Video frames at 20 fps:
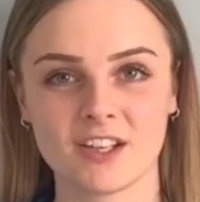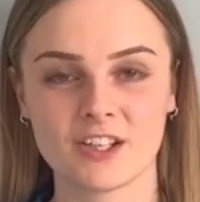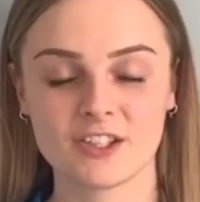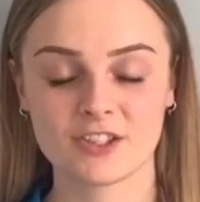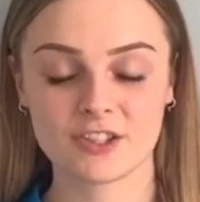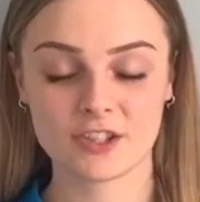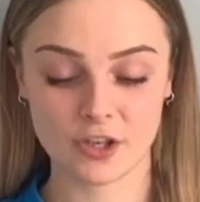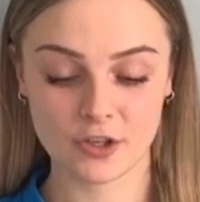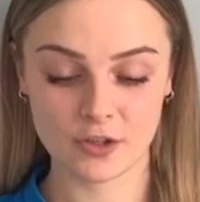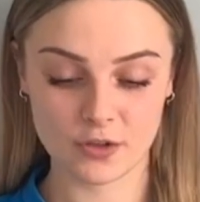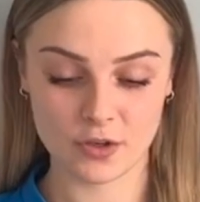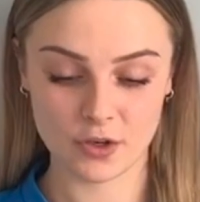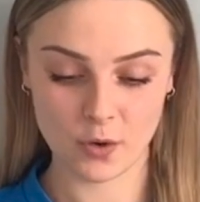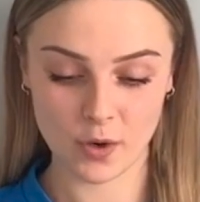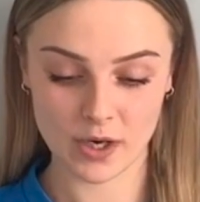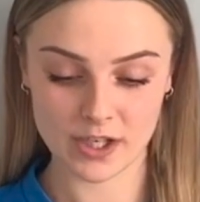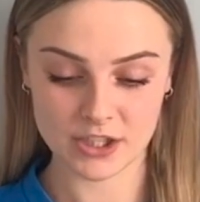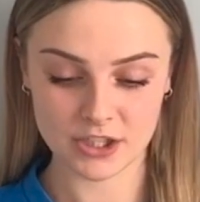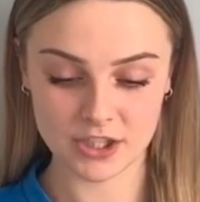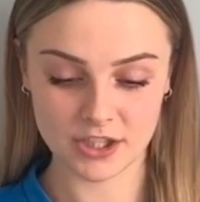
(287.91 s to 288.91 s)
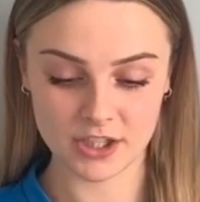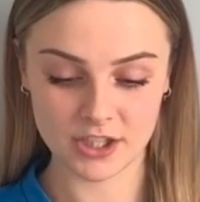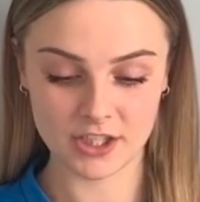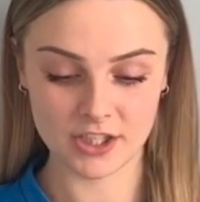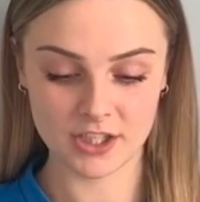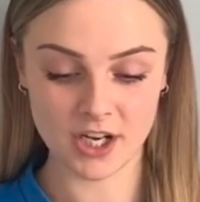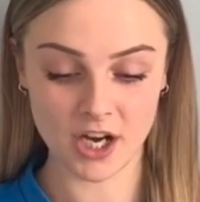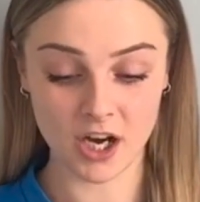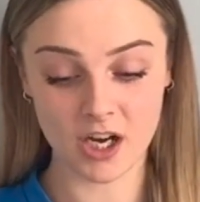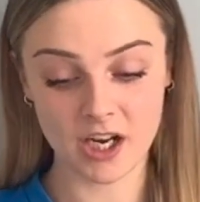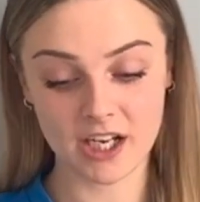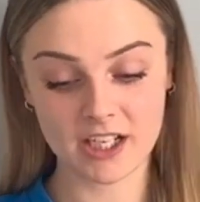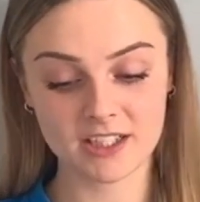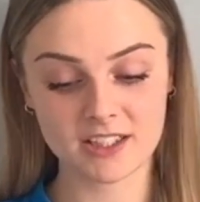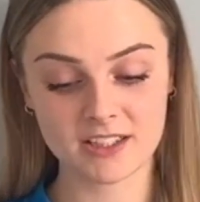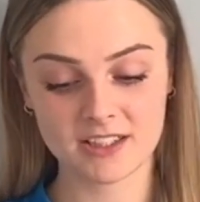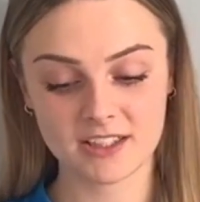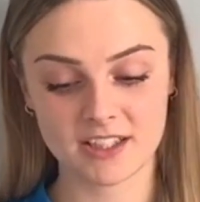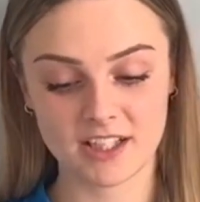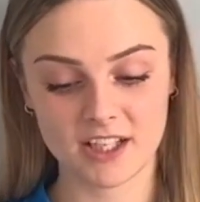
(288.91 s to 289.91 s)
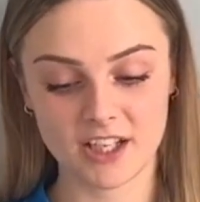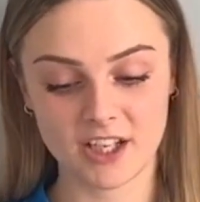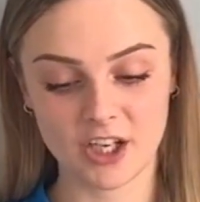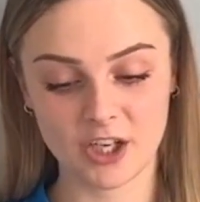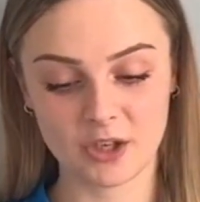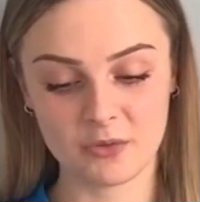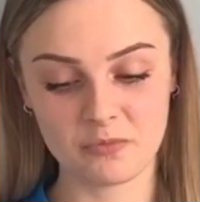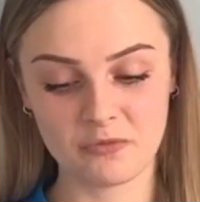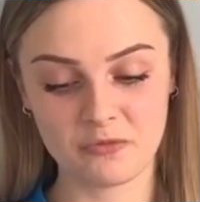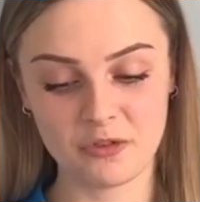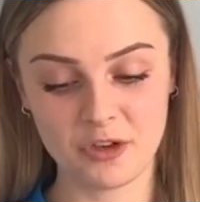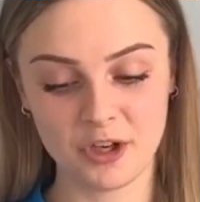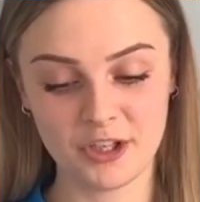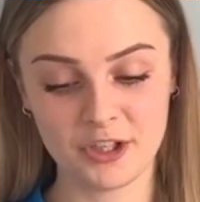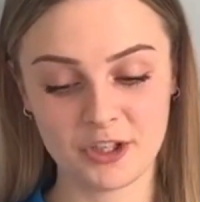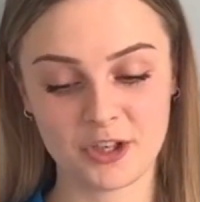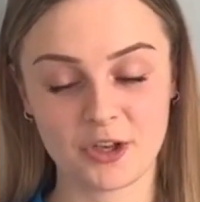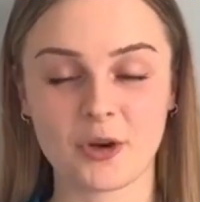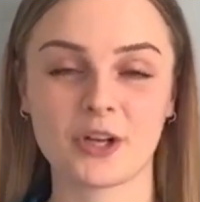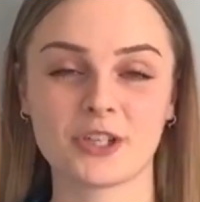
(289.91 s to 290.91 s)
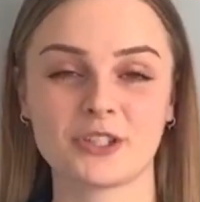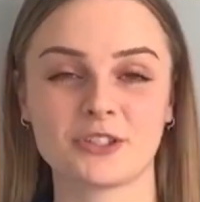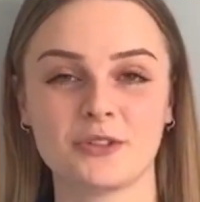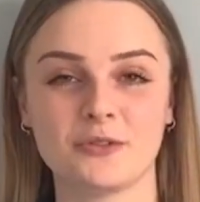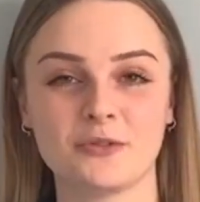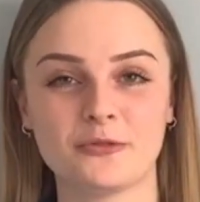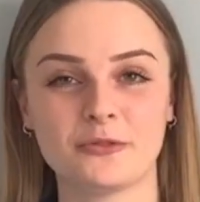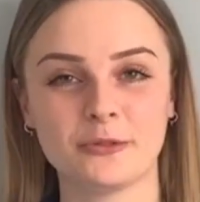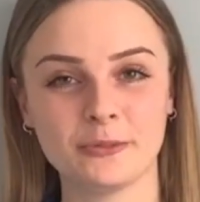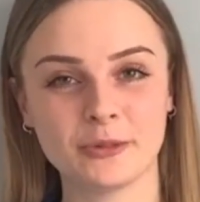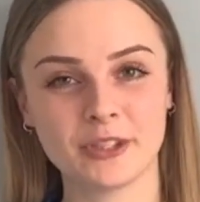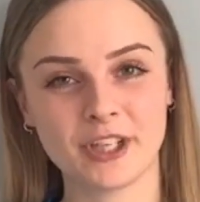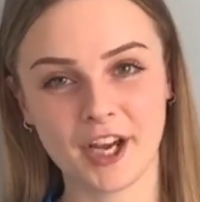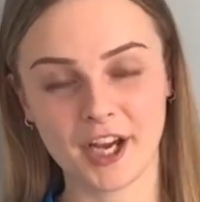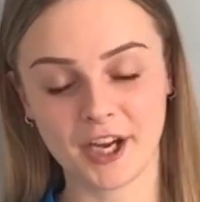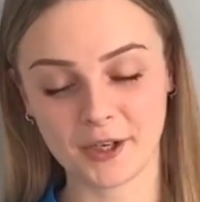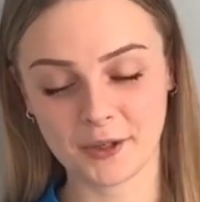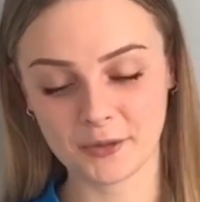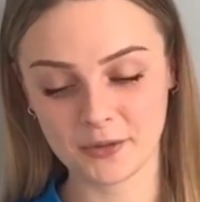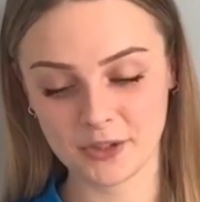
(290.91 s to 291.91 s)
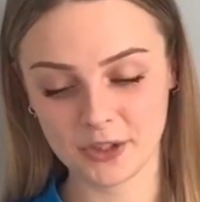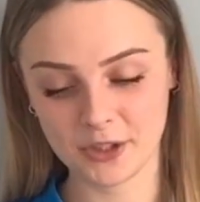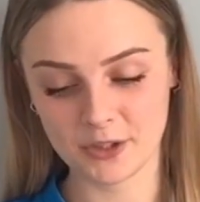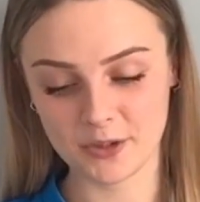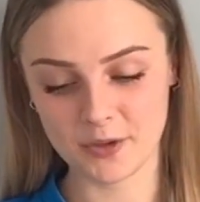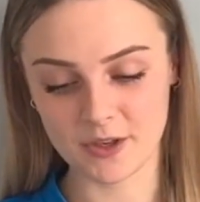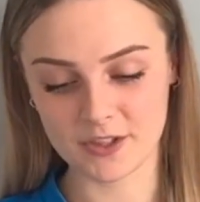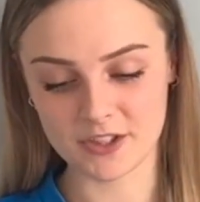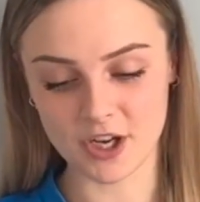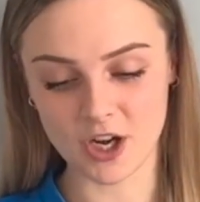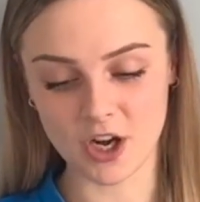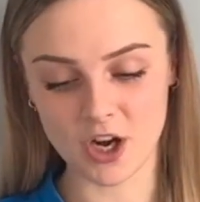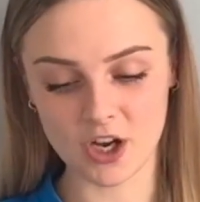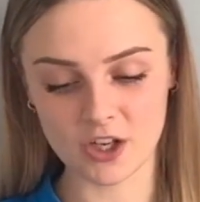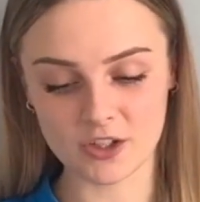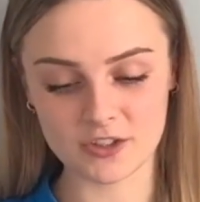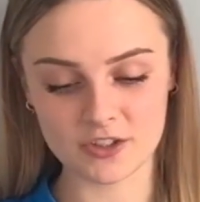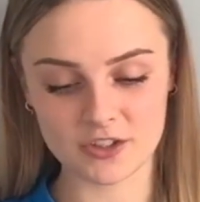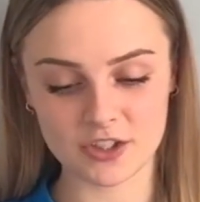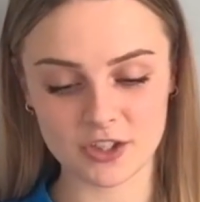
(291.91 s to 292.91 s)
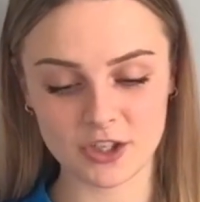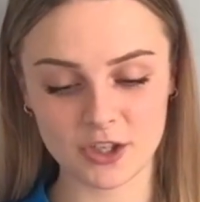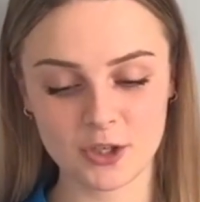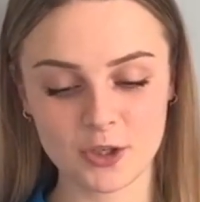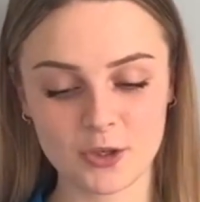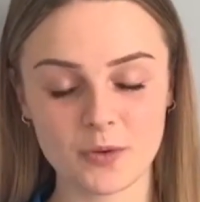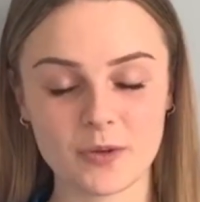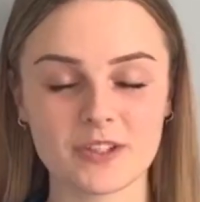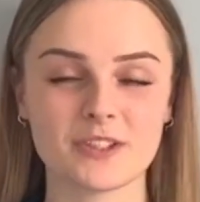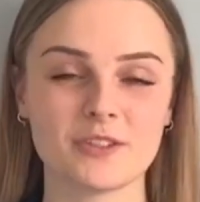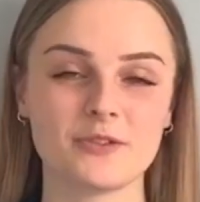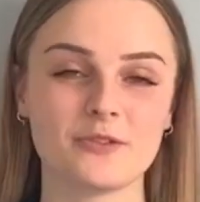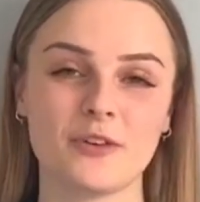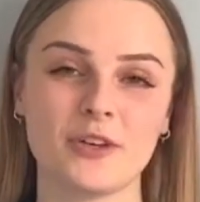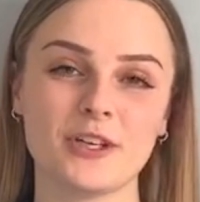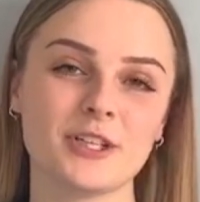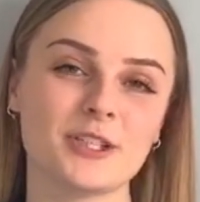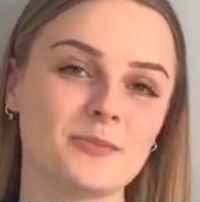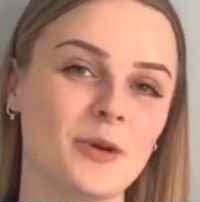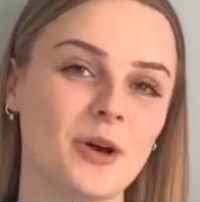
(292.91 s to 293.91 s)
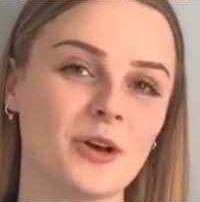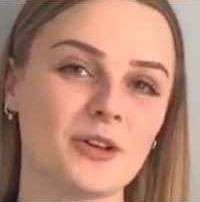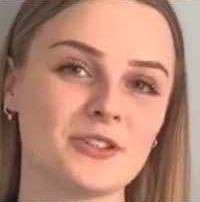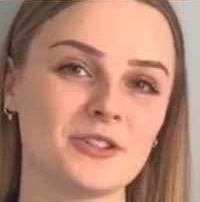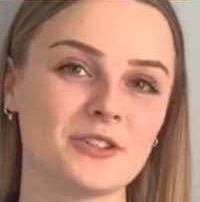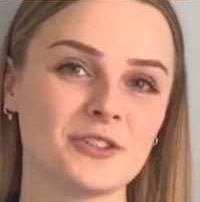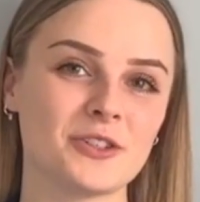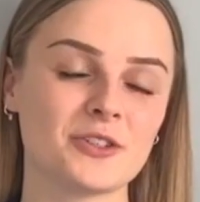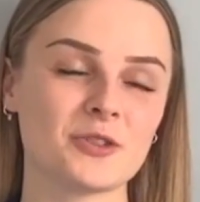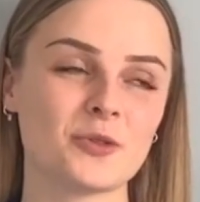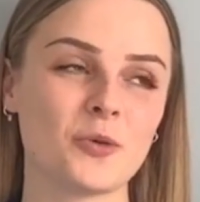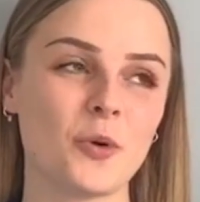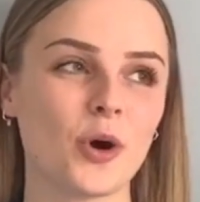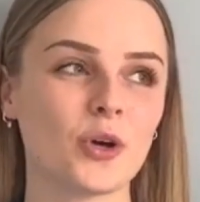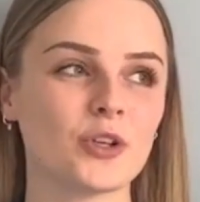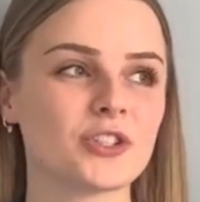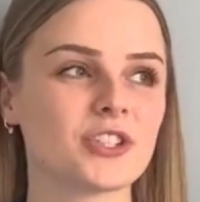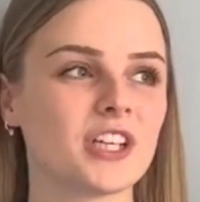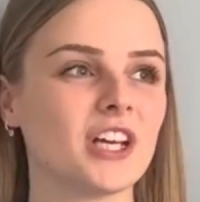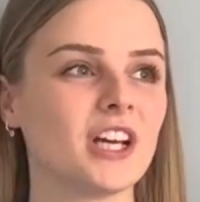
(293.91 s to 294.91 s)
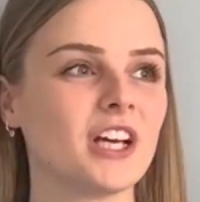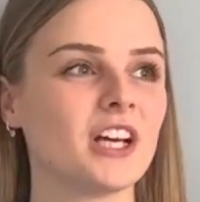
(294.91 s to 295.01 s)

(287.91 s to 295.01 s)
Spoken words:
So question 9, really good question from Cal, who has asked, who is the funniest person in the squad?